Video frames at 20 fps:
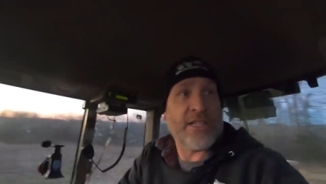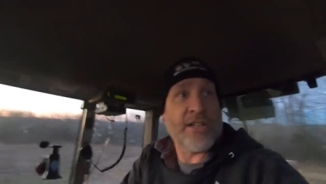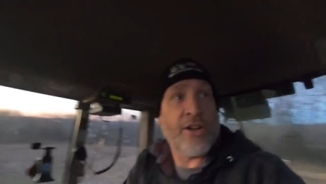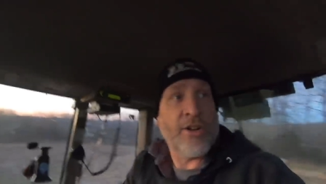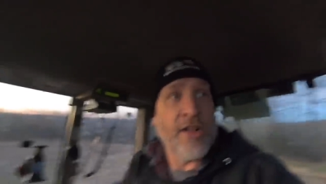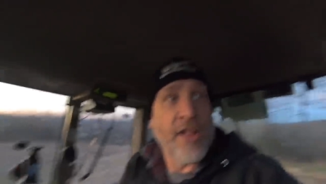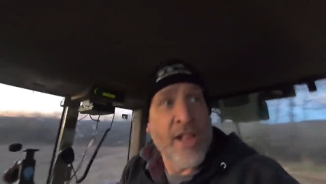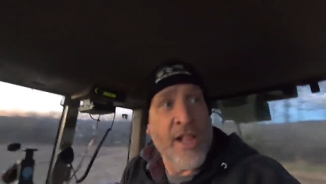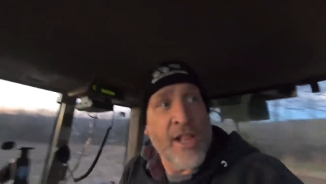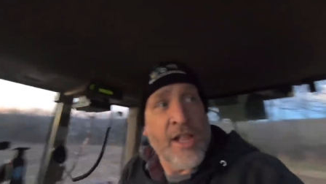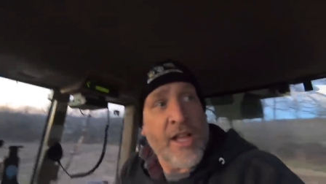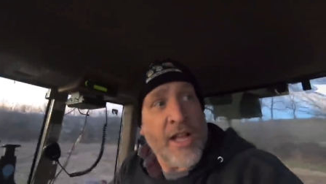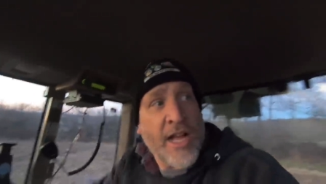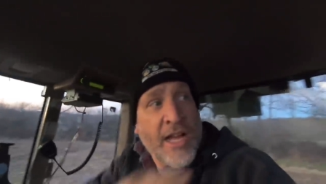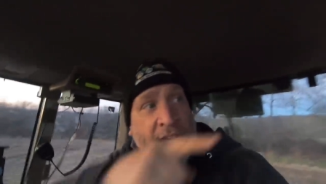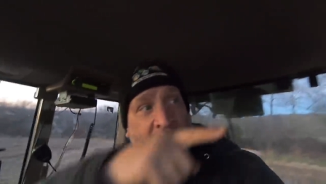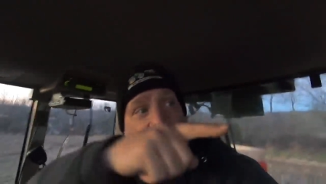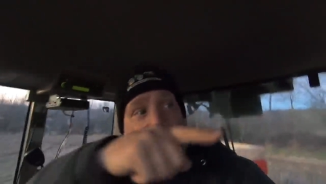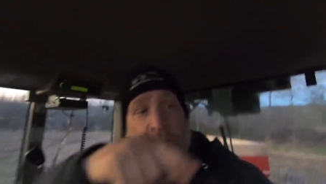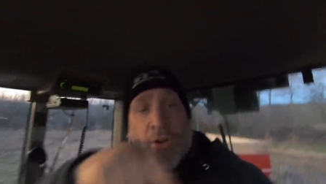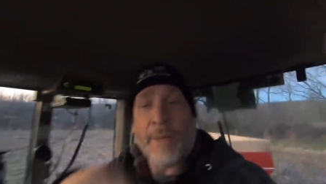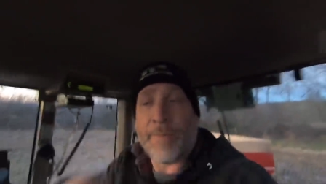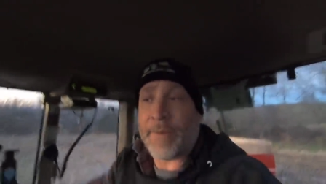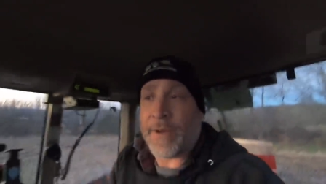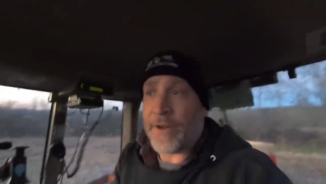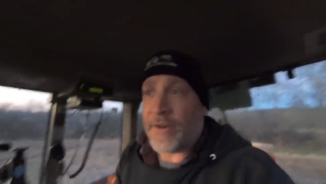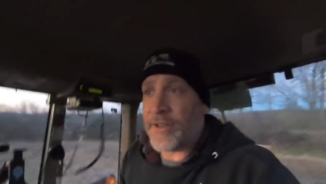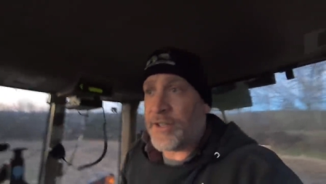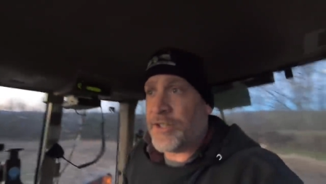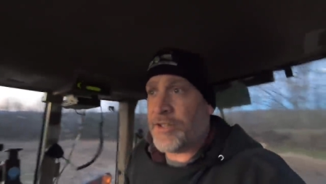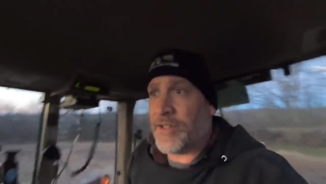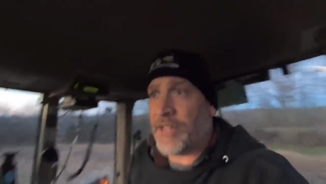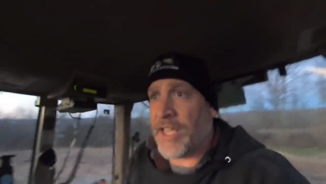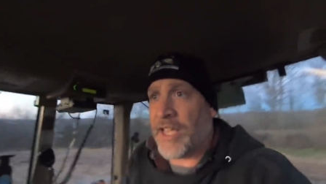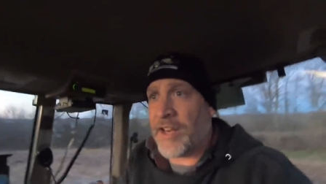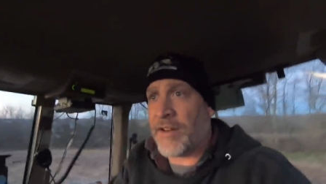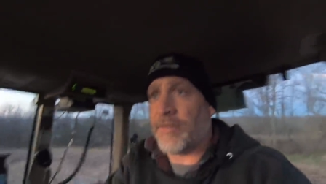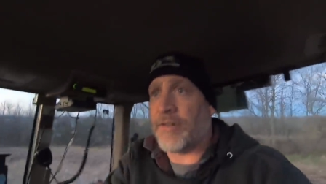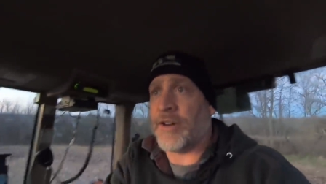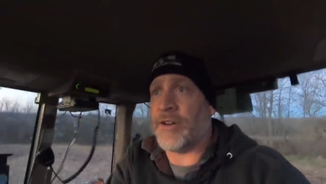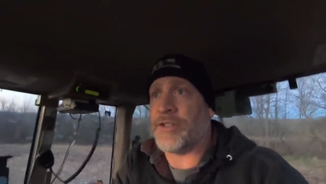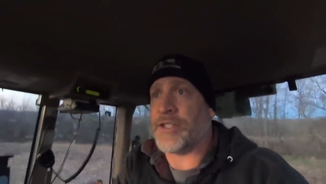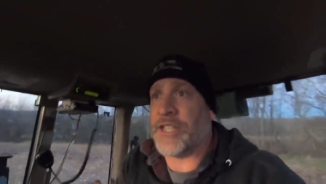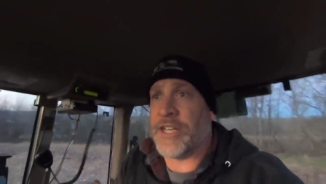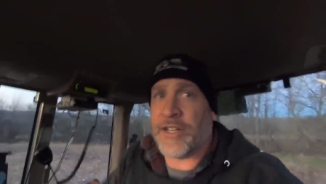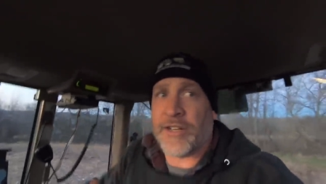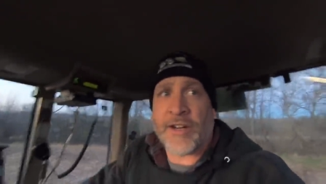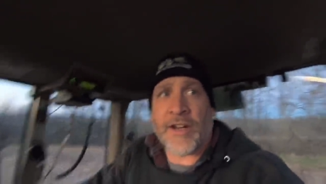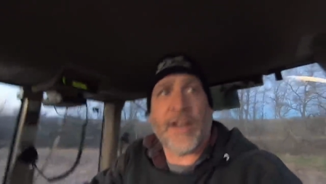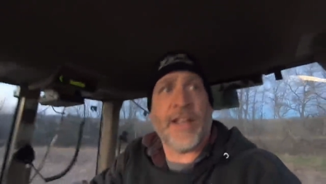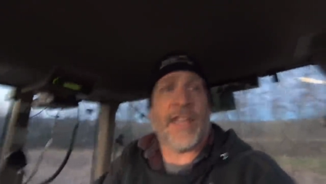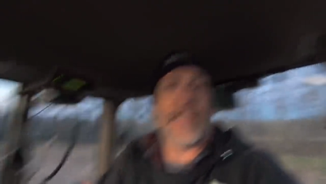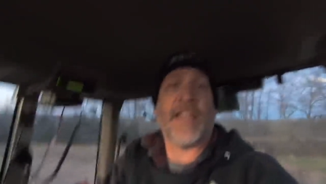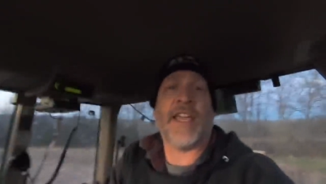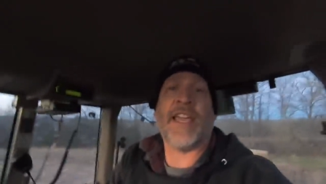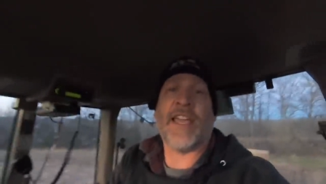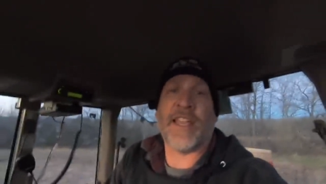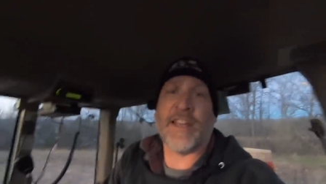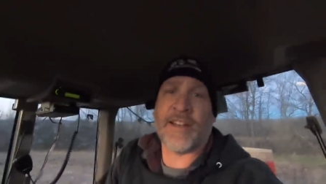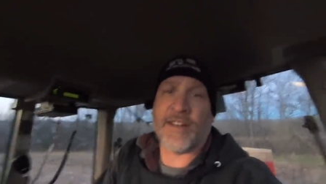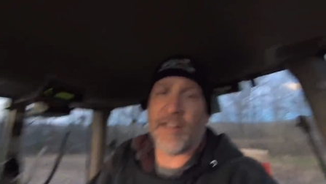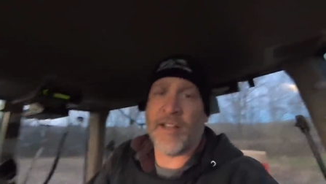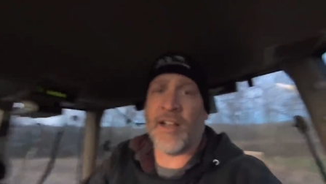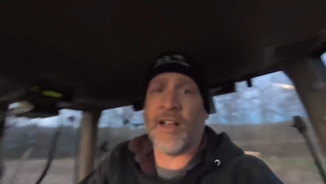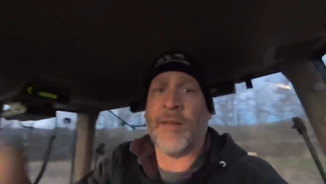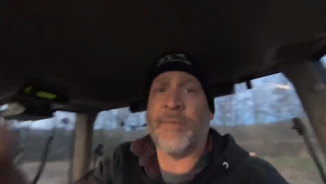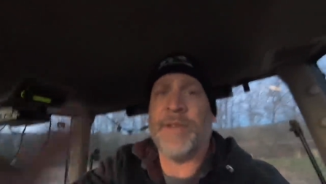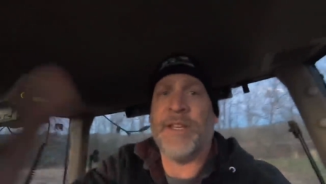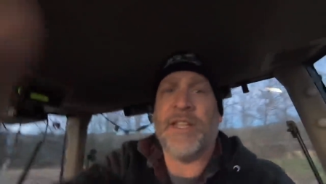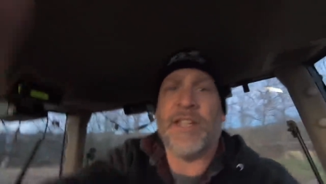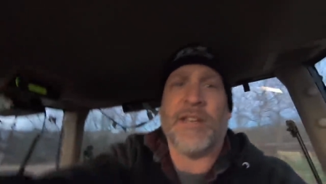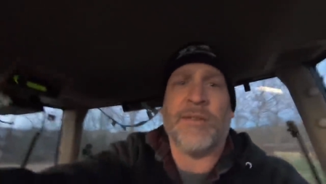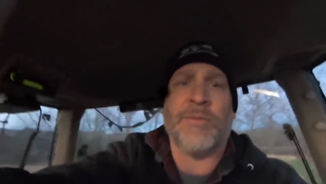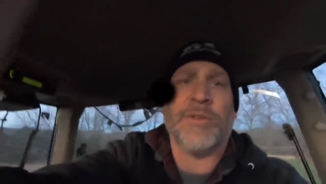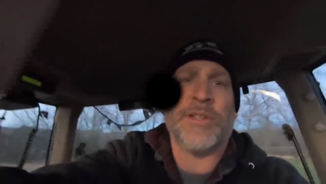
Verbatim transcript: So I got to go up here and do the end rows here and I'll be done